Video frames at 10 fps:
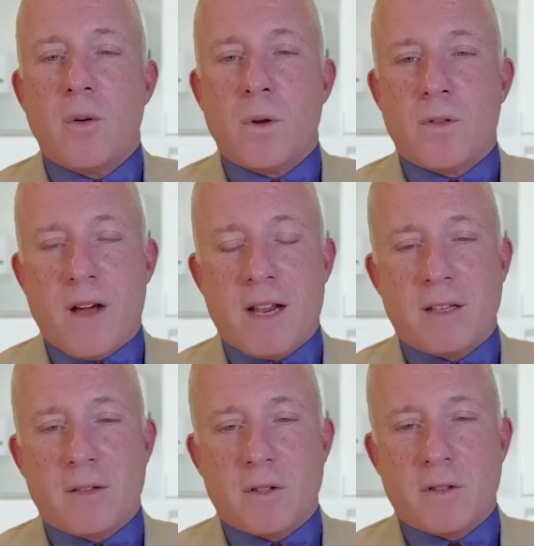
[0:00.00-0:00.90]
with fatty
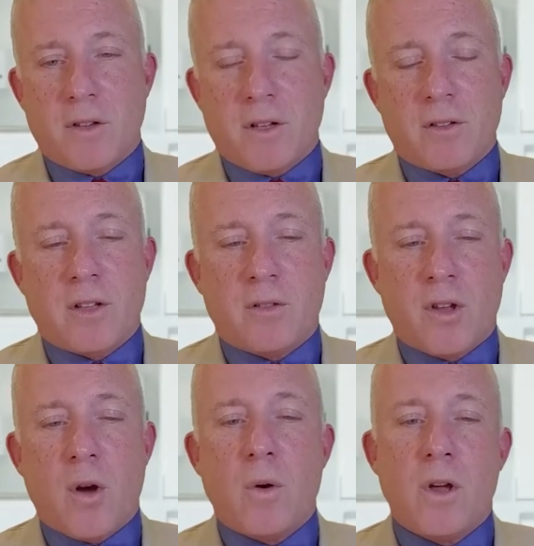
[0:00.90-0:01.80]
liver disease. And
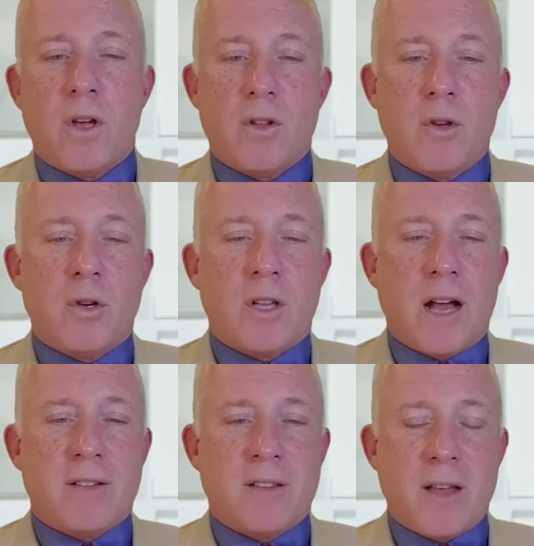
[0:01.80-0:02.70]
so
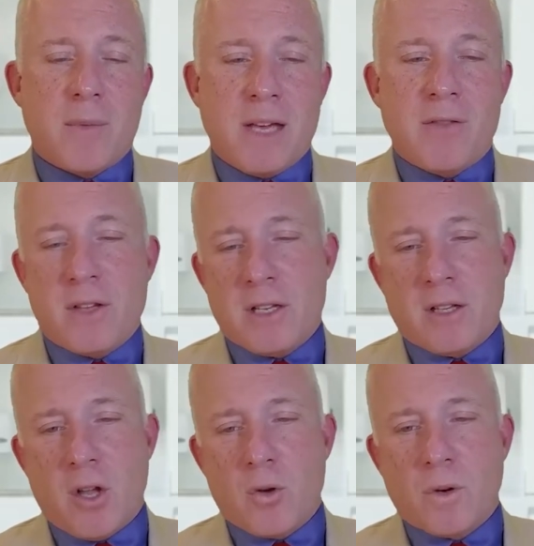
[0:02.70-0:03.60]
utilizing them even in a
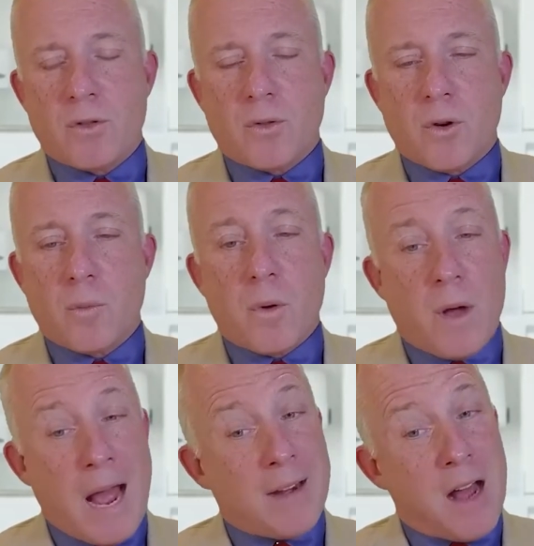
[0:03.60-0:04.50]
low risk group
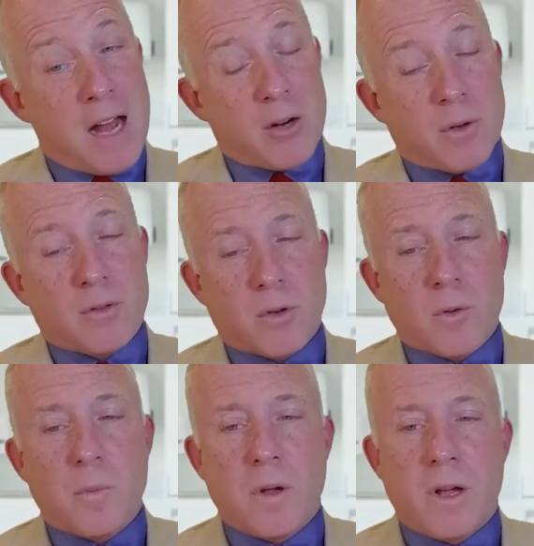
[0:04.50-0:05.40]
and higher risk
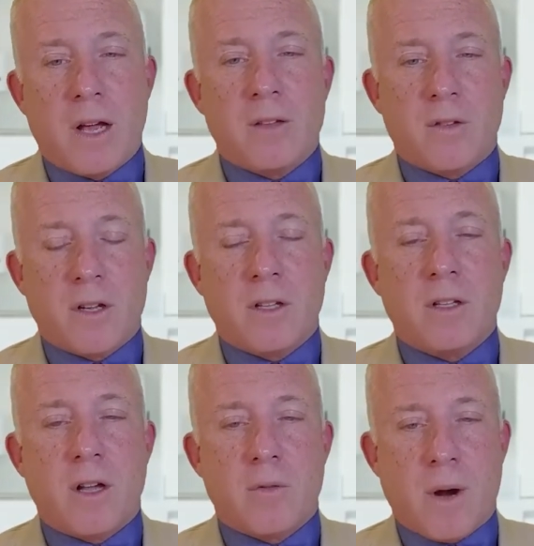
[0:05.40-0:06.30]
group is
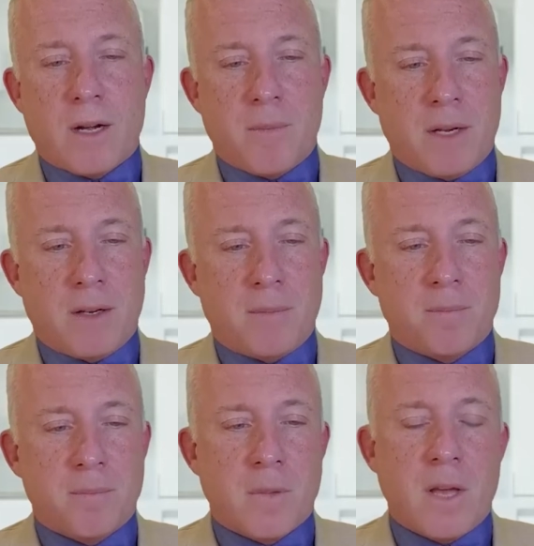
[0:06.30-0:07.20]
still recommended.
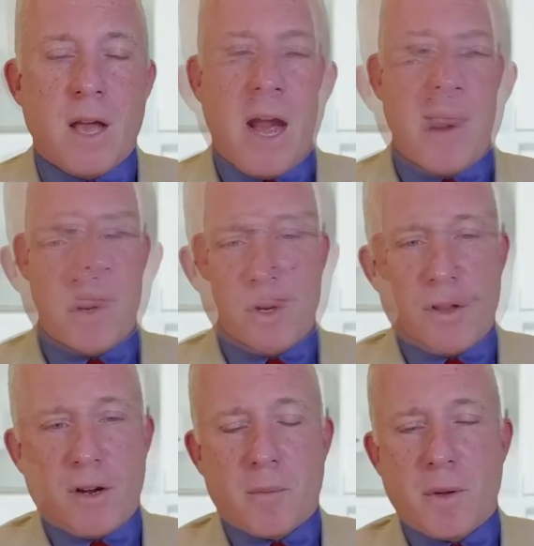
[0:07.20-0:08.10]

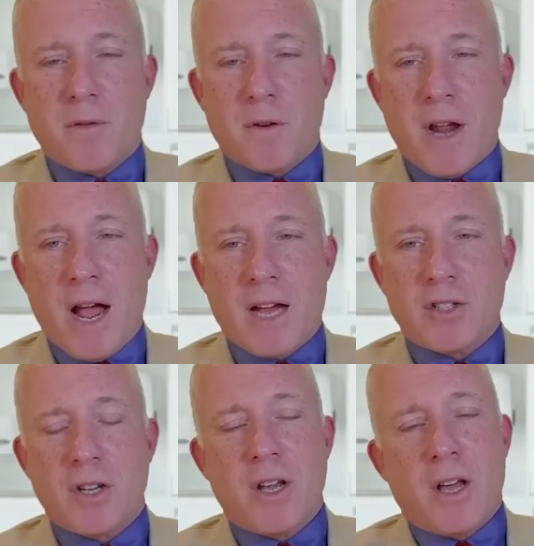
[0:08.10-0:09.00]
Pharmacotherapy for
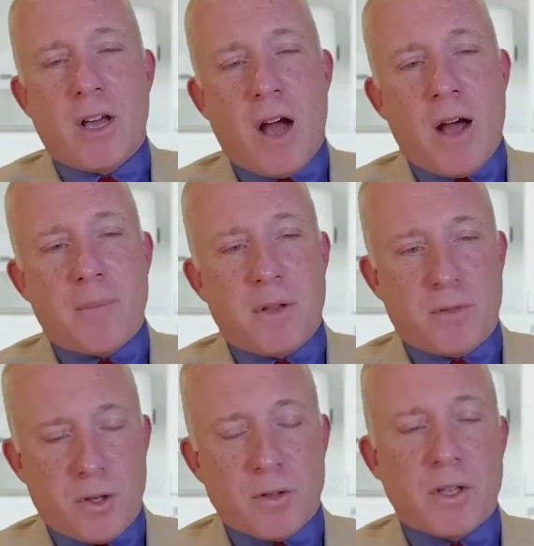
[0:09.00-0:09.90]
NASH. Um,
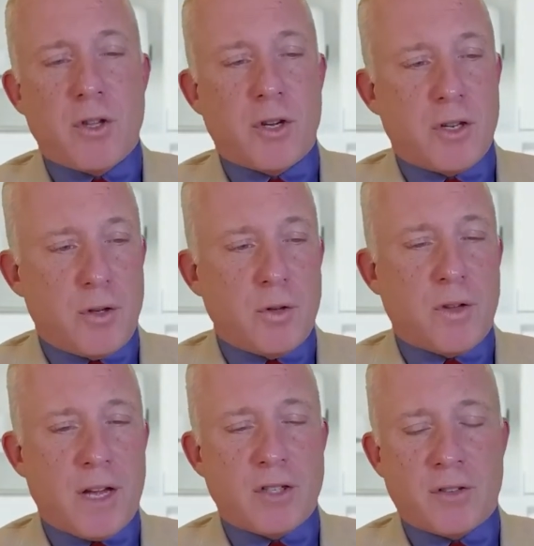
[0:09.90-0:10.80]
certainly you can use
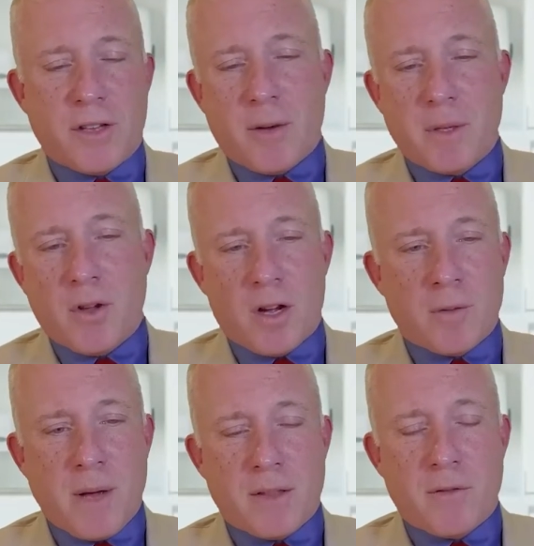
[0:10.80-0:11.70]
agents that I'll be talking
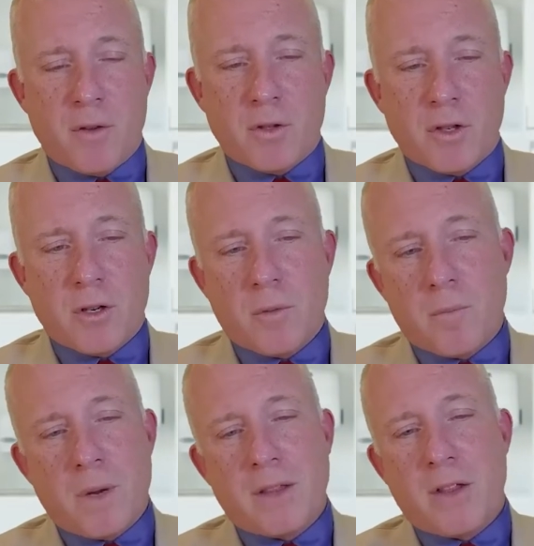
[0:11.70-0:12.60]
about in the future,
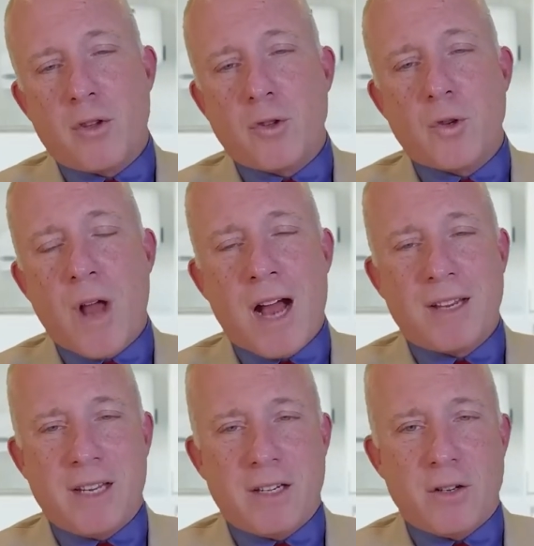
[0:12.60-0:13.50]
but you do not
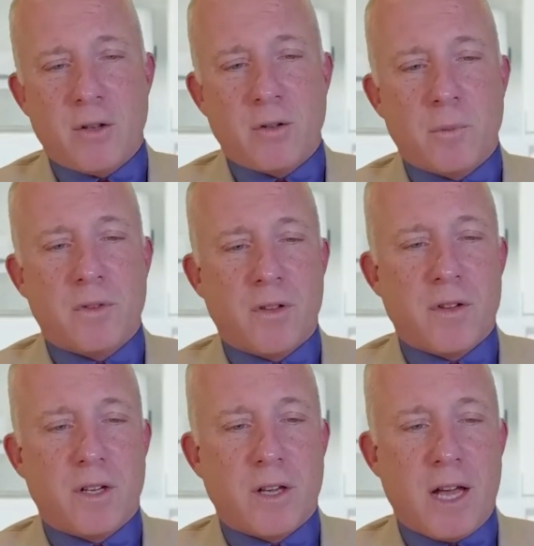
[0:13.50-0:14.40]
need to use
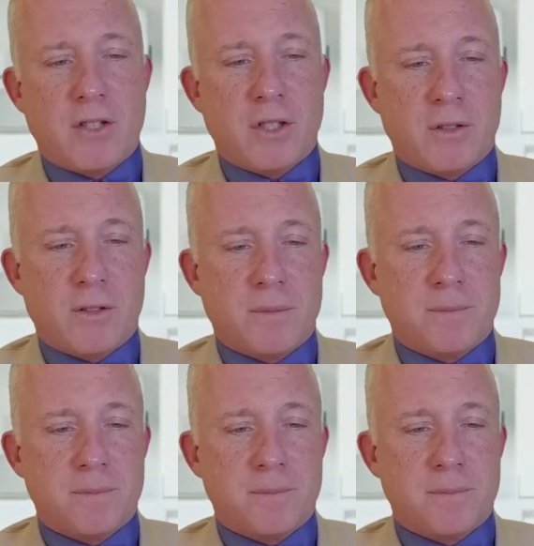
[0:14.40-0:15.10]
specific agents.